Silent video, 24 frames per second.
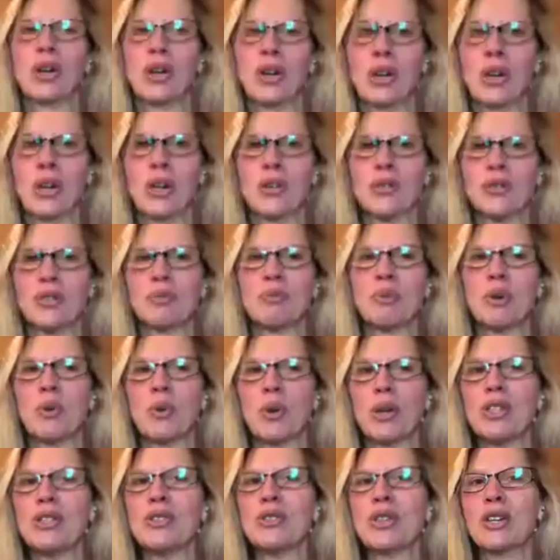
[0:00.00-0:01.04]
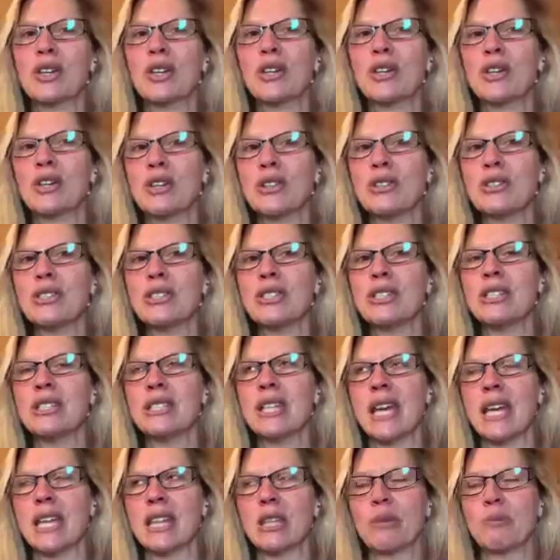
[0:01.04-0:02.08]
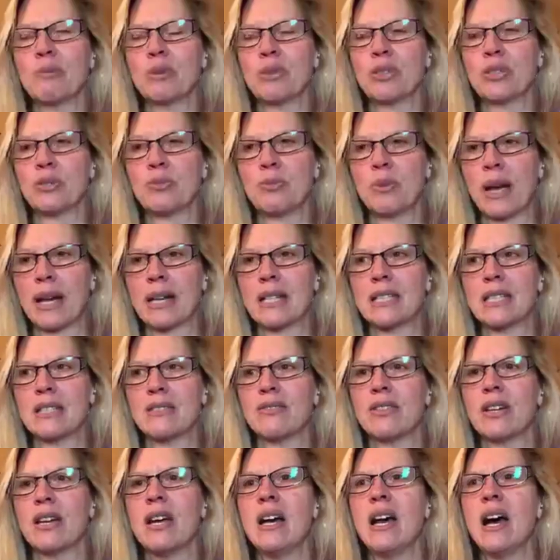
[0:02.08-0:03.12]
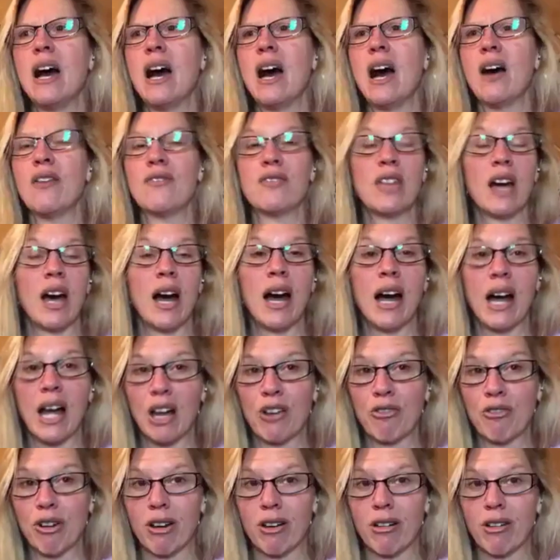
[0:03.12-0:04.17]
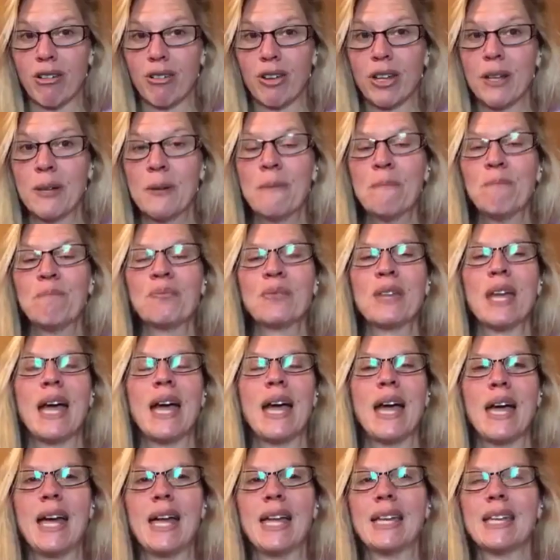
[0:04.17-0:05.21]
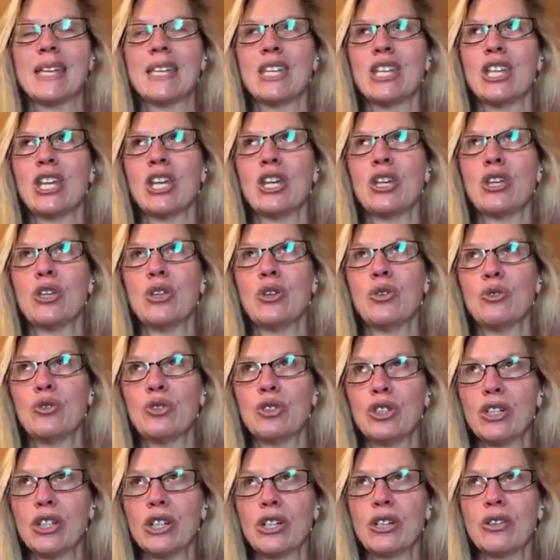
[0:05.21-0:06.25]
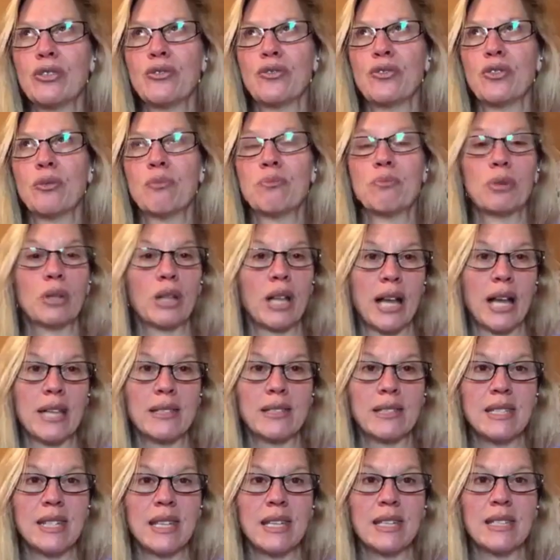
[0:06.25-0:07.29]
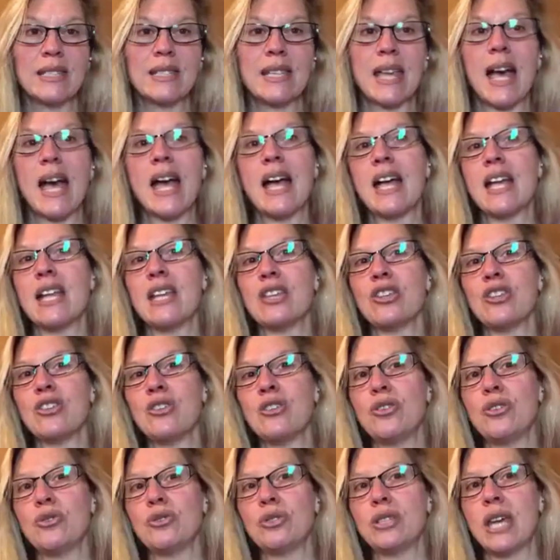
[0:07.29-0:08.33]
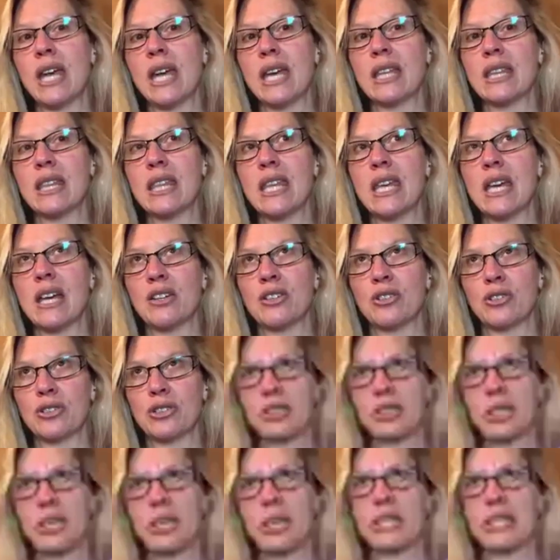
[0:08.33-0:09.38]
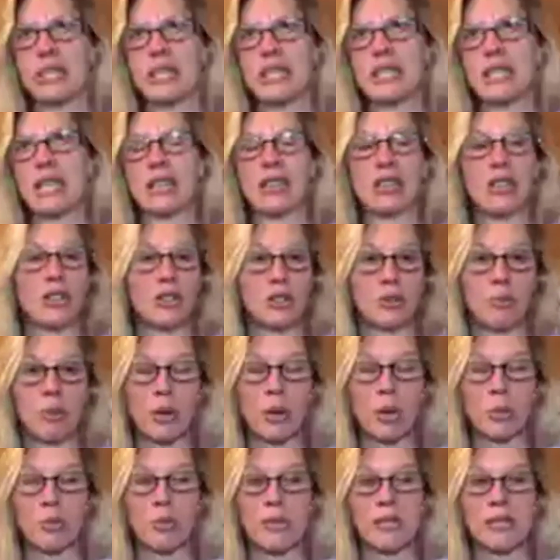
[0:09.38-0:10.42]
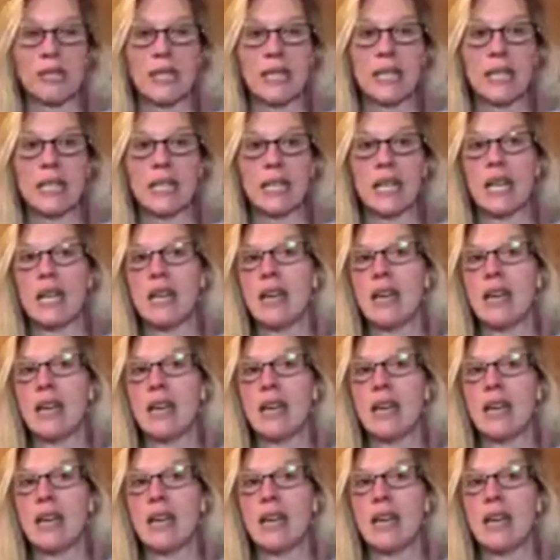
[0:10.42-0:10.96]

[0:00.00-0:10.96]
curves, but when you can learn to take the perspective of the high road and you look for blessings and you take the understanding that there's purpose in it,